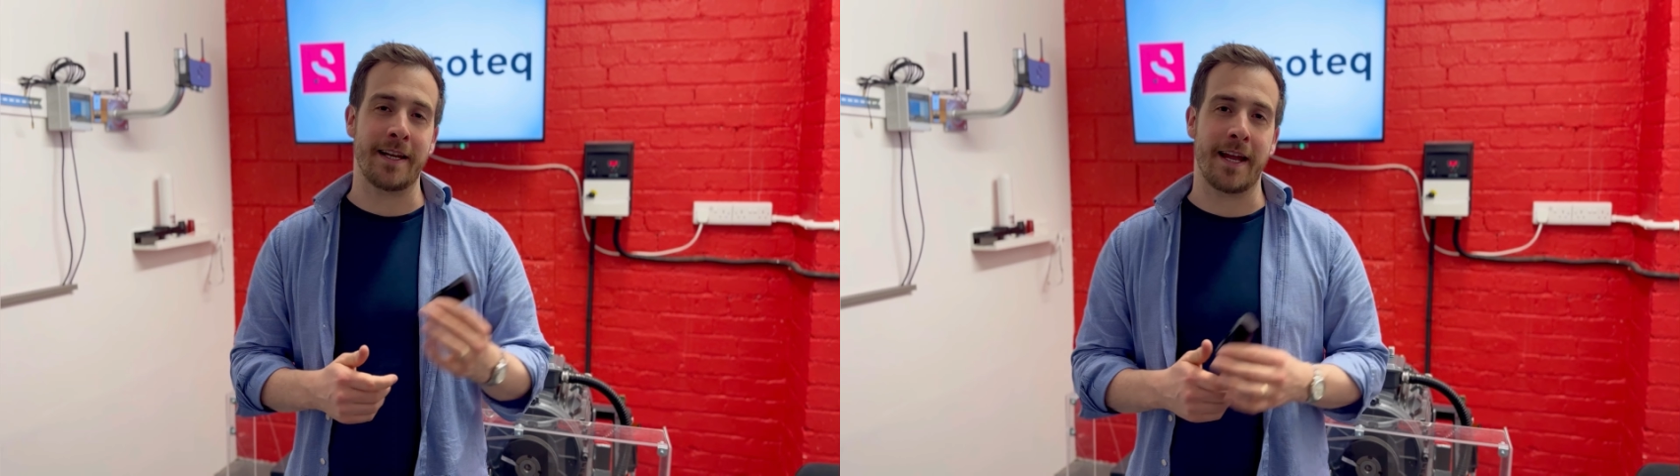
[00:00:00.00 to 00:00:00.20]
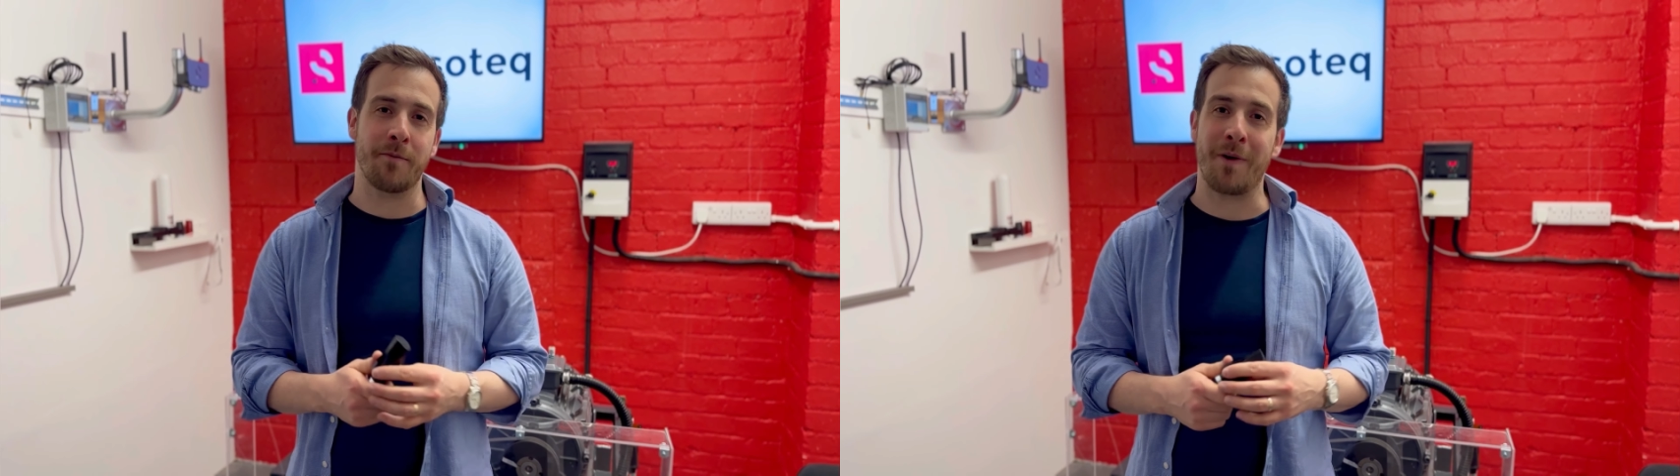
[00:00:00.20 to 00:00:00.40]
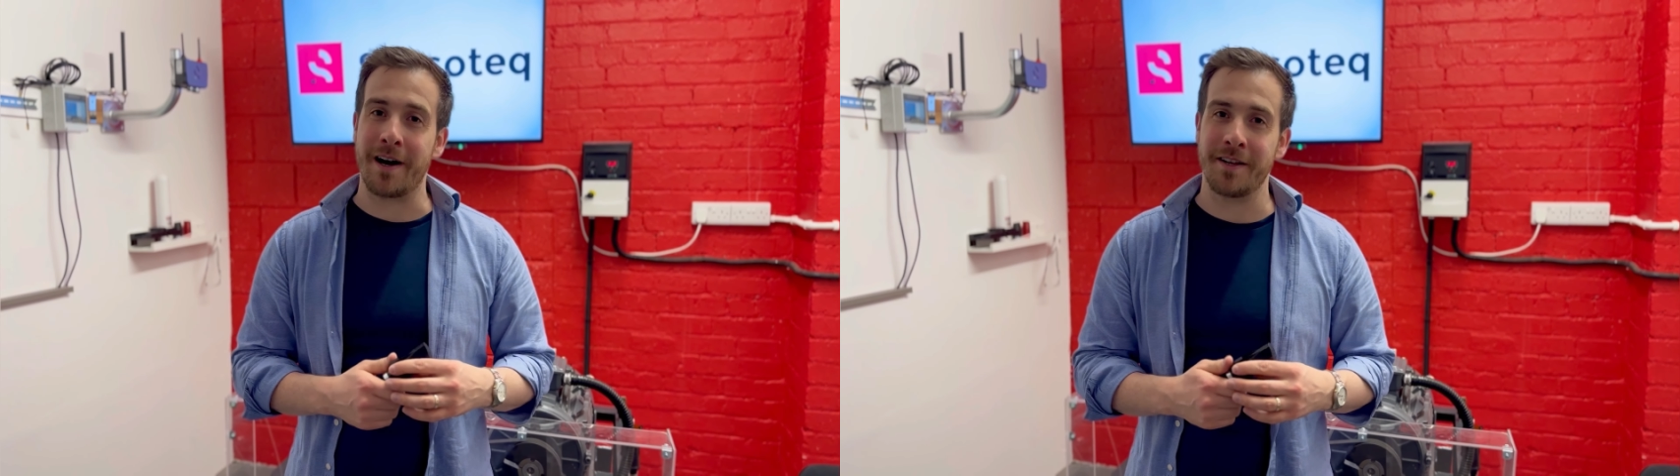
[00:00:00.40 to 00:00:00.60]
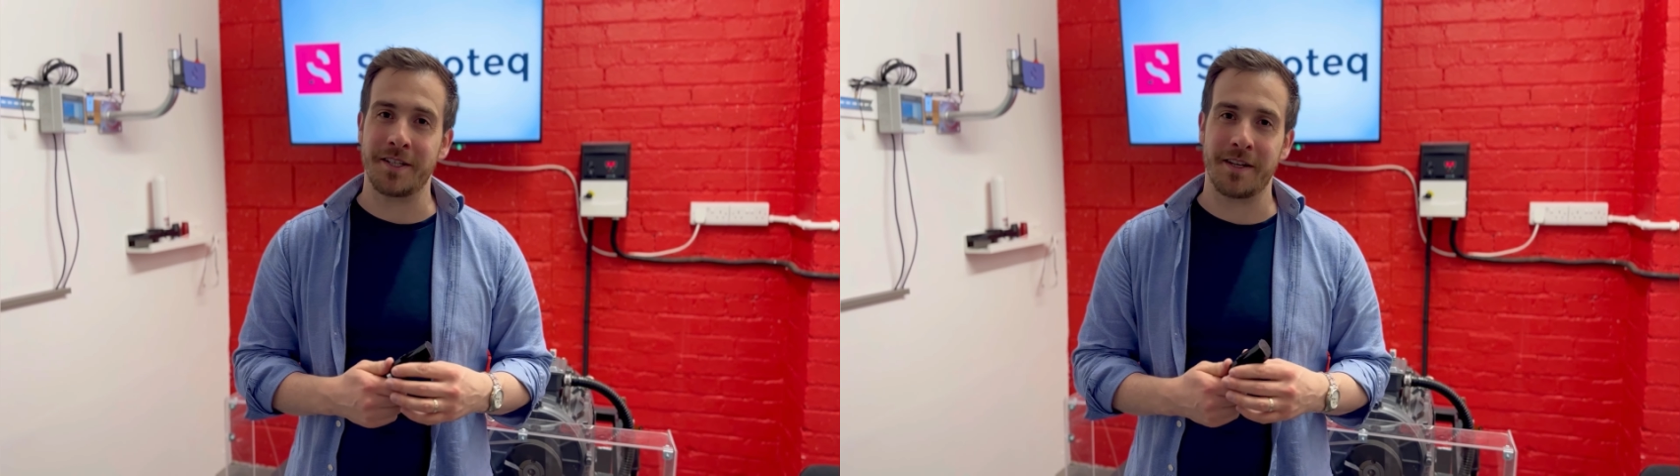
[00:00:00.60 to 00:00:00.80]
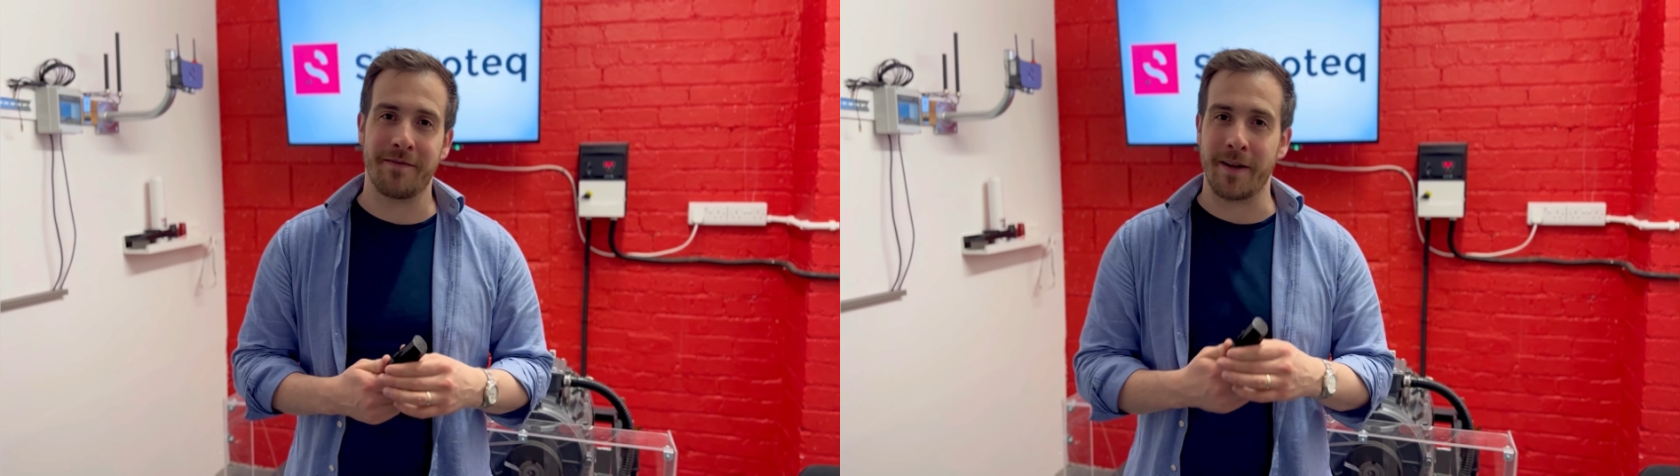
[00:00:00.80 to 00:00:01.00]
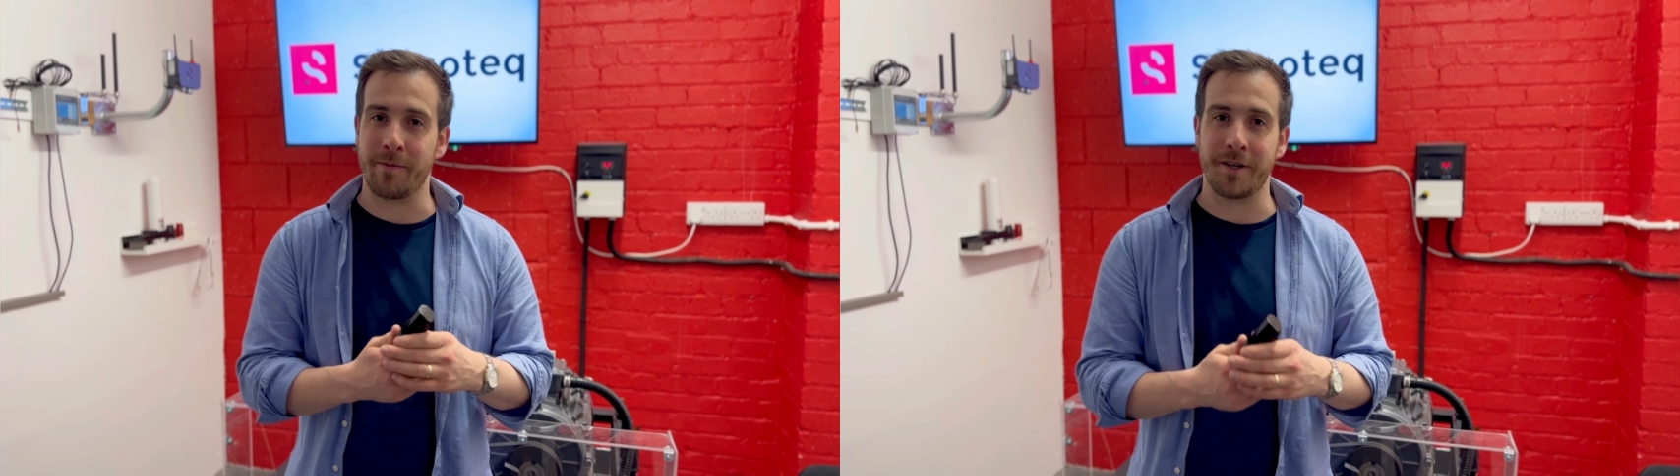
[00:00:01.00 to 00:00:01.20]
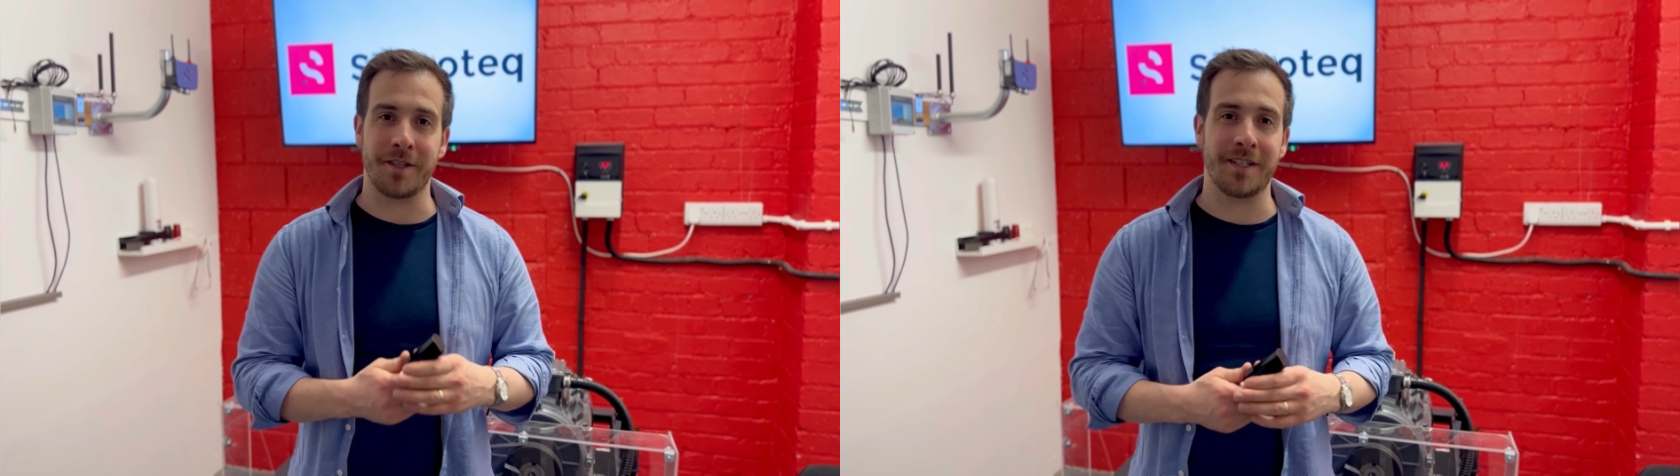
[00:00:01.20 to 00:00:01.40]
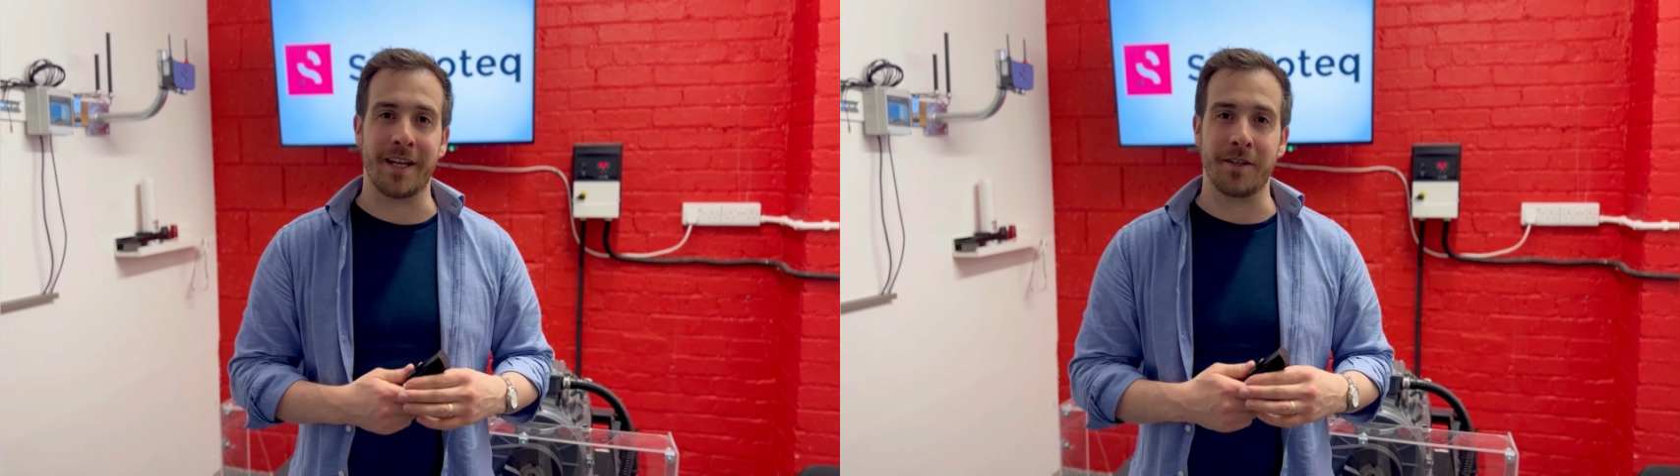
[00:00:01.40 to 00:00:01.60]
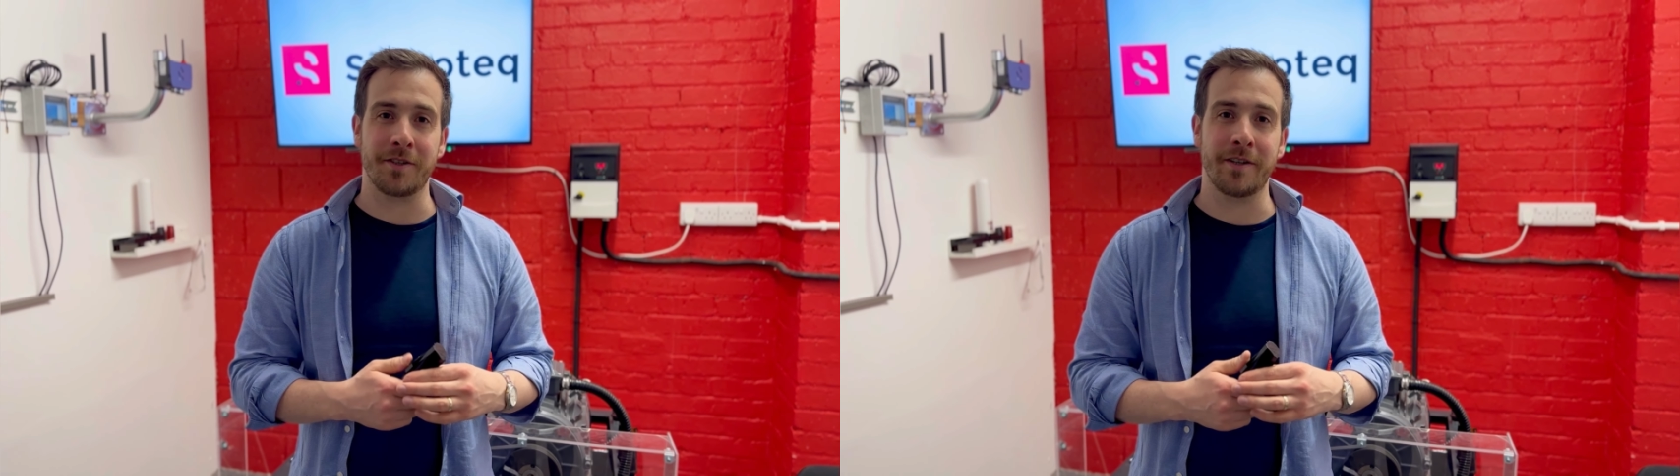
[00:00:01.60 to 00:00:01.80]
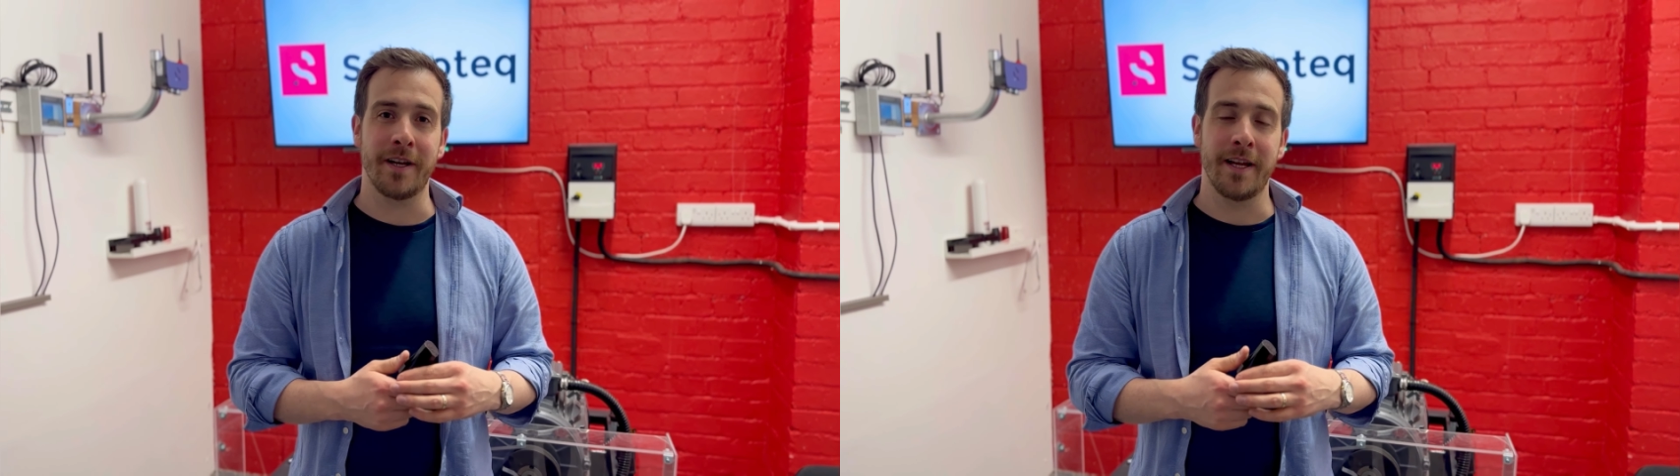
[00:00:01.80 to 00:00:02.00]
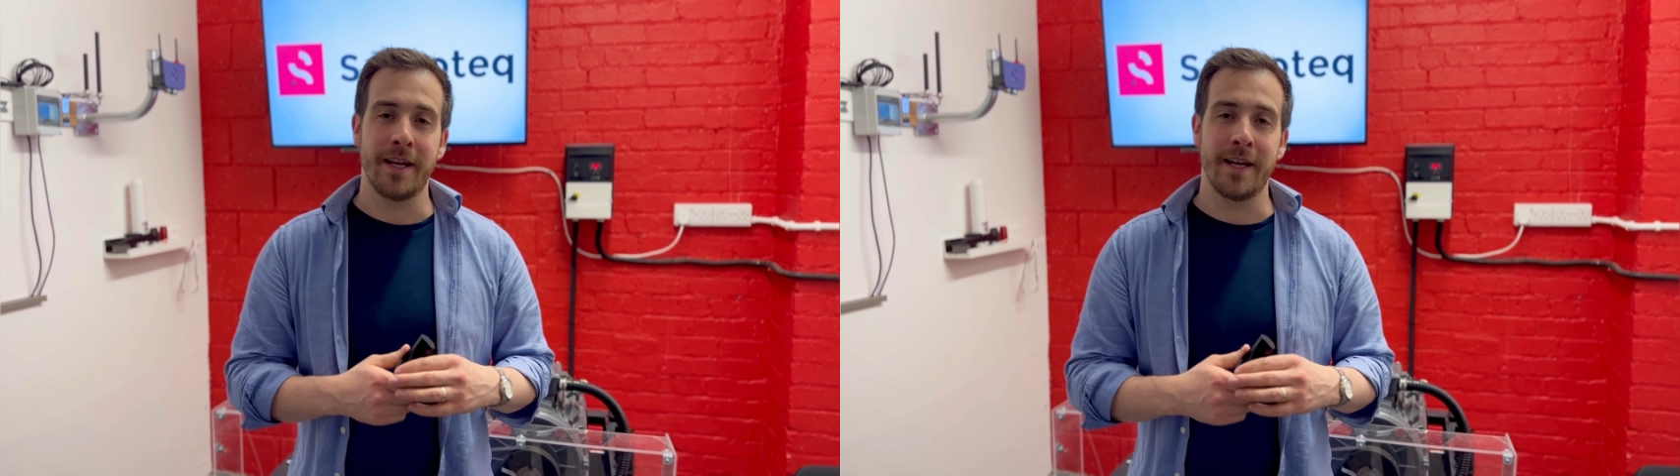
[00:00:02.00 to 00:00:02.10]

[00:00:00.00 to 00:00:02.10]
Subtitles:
a wireless vibration sensor